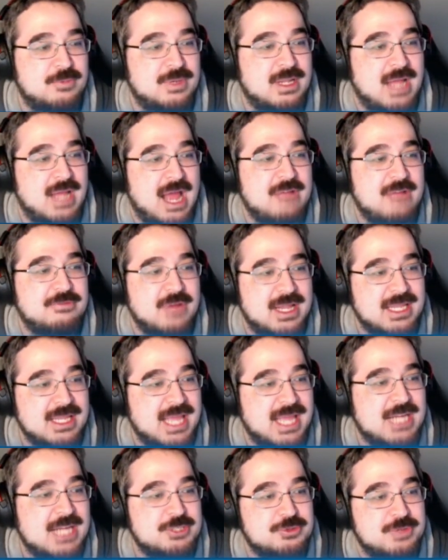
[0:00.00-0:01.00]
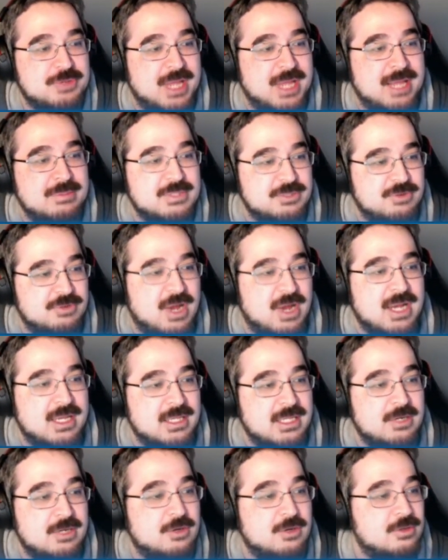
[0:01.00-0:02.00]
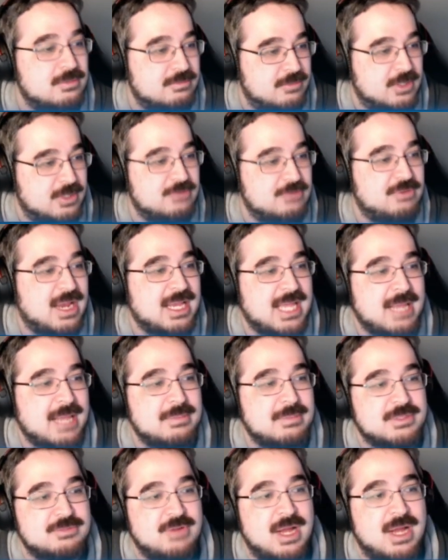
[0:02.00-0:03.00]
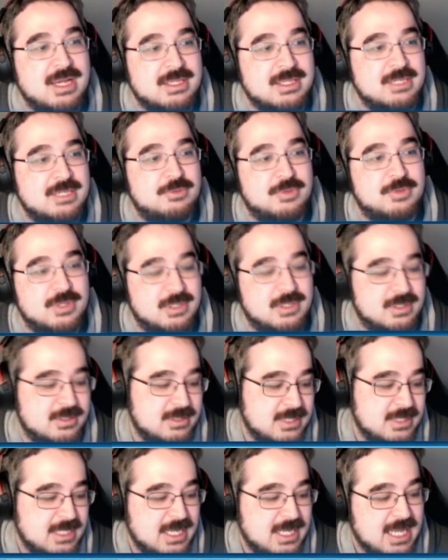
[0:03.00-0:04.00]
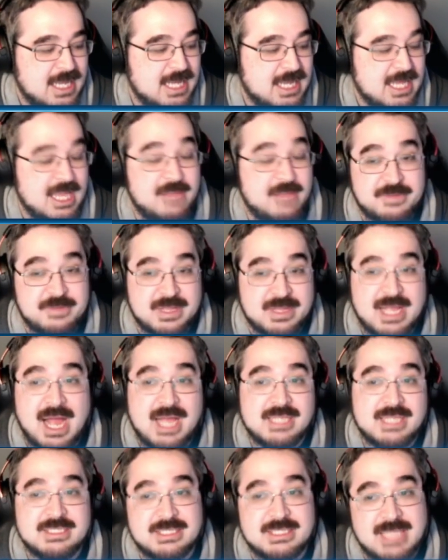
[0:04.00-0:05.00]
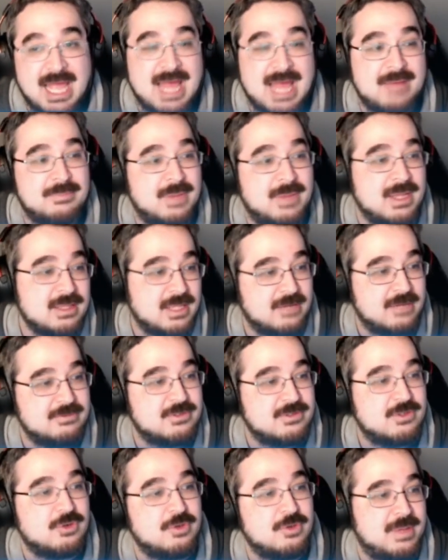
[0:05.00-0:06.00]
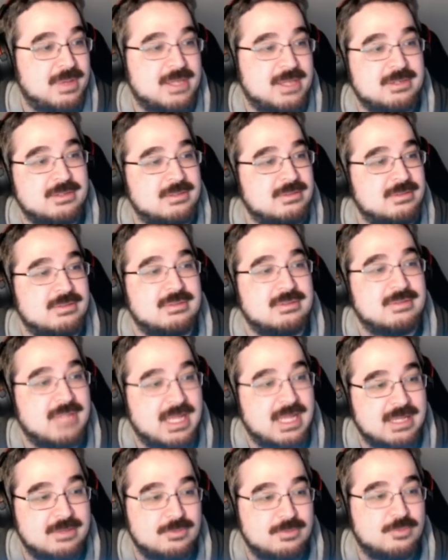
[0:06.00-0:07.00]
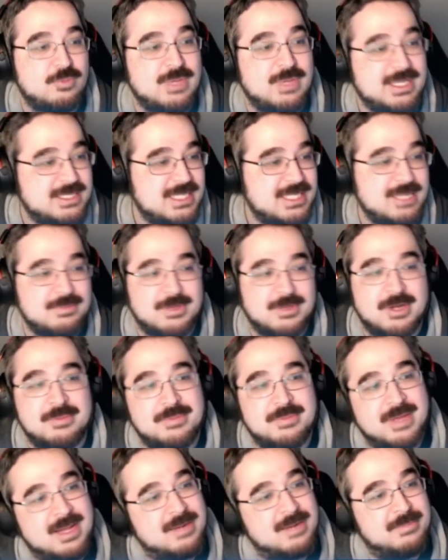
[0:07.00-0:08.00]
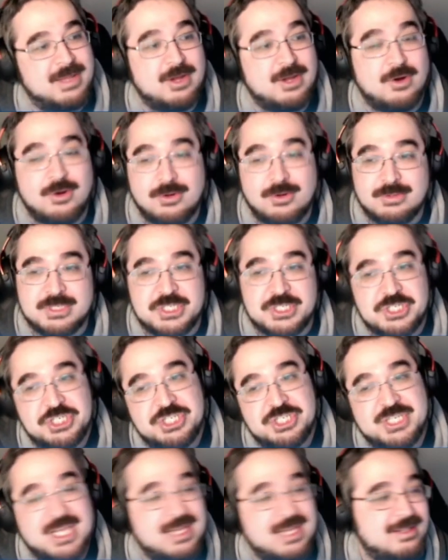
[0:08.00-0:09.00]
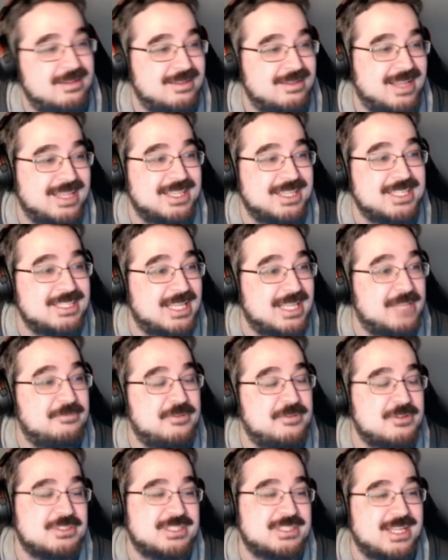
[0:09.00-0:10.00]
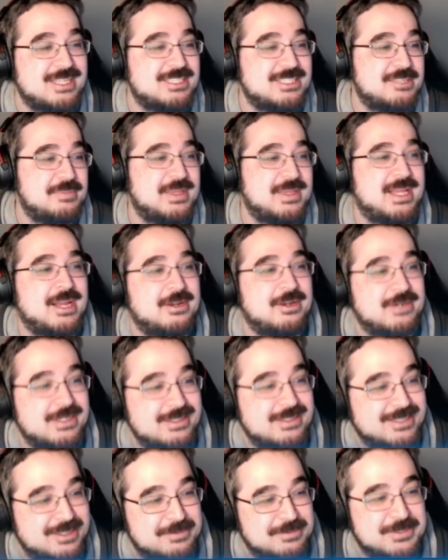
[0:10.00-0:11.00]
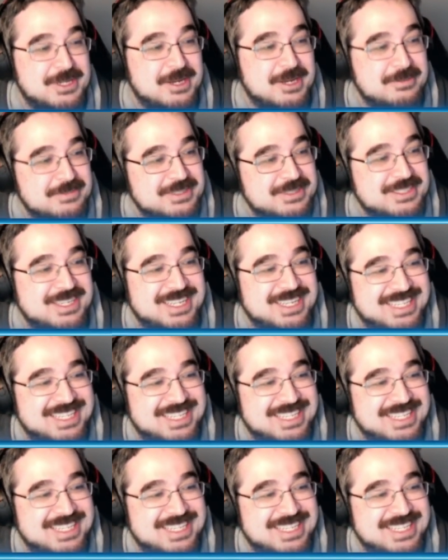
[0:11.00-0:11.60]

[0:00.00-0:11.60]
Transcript: when I've ran casual games in Rocket League or in ranked games in Rocket League, where if a guy's at my level or better, like we team up, and I'm like, holy shit! Like it feels nice to be carried sometimes.